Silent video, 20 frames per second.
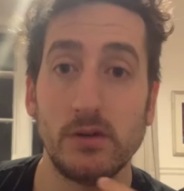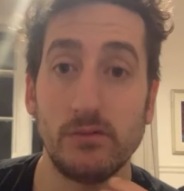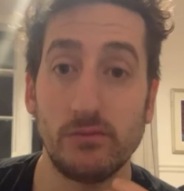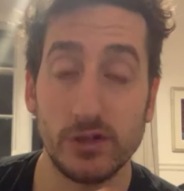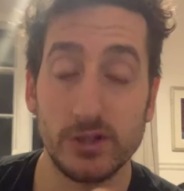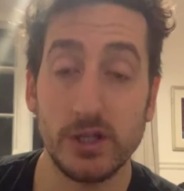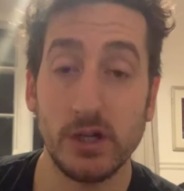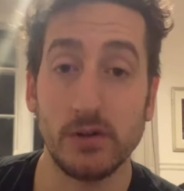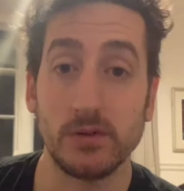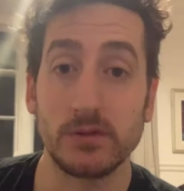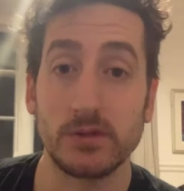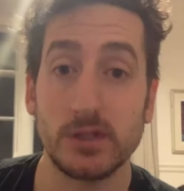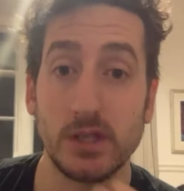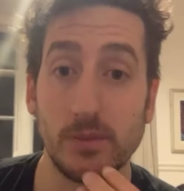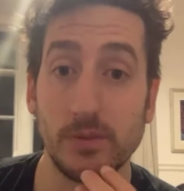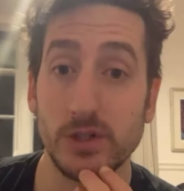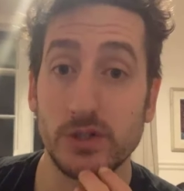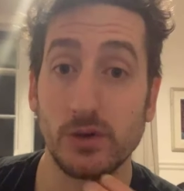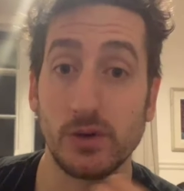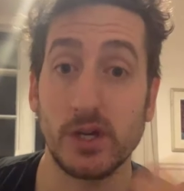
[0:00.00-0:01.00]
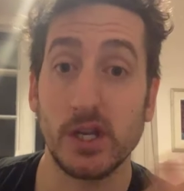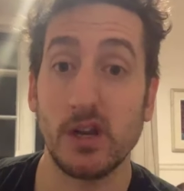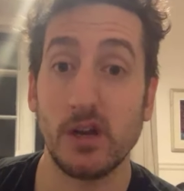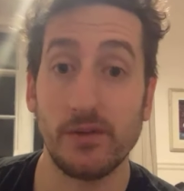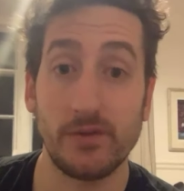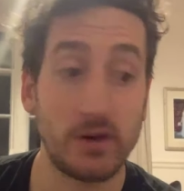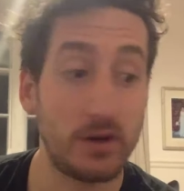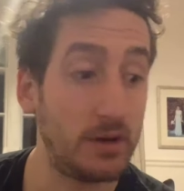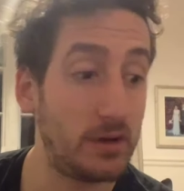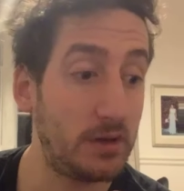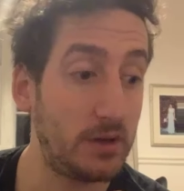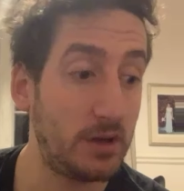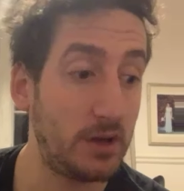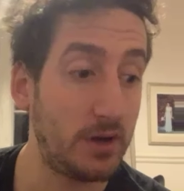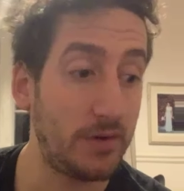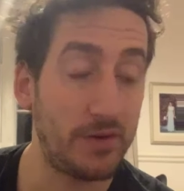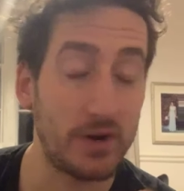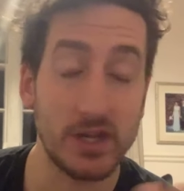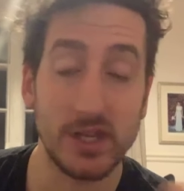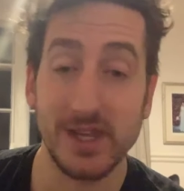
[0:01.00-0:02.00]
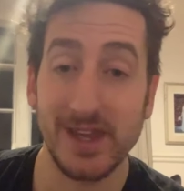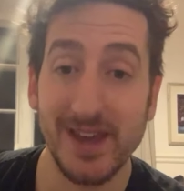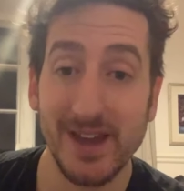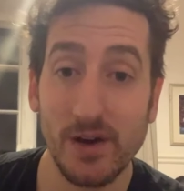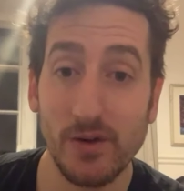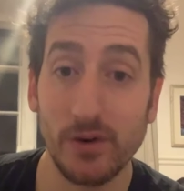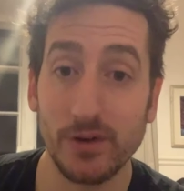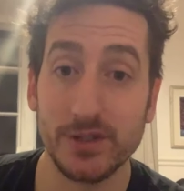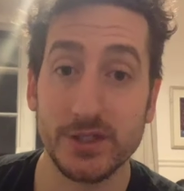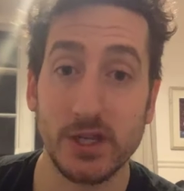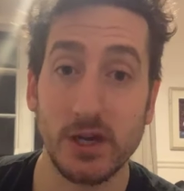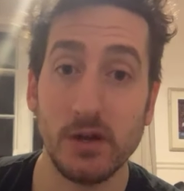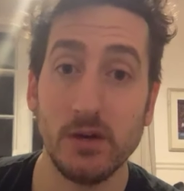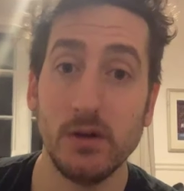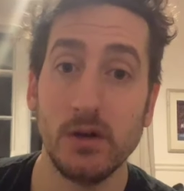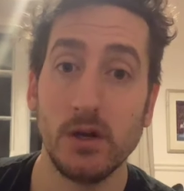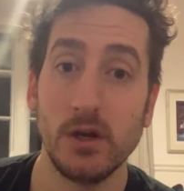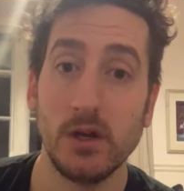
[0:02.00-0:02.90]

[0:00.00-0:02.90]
results. Then we're talking over, over a year or so.